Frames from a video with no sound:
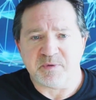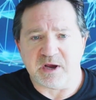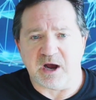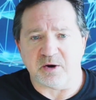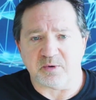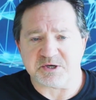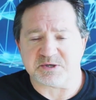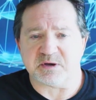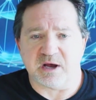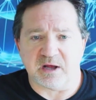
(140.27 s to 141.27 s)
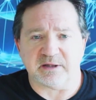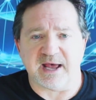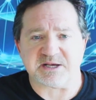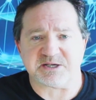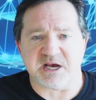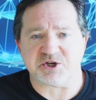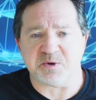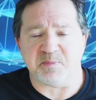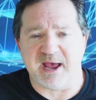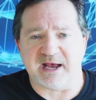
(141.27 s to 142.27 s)
Congress last
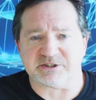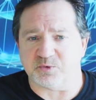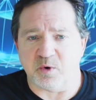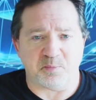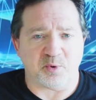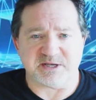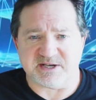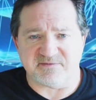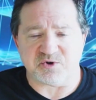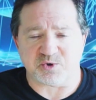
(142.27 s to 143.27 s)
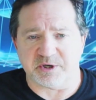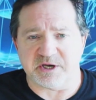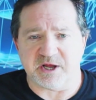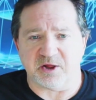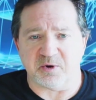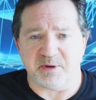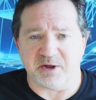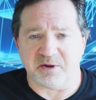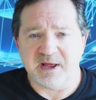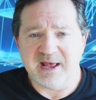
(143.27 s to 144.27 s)
session passed a $1.7 trillion
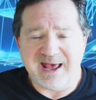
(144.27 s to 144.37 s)
bill.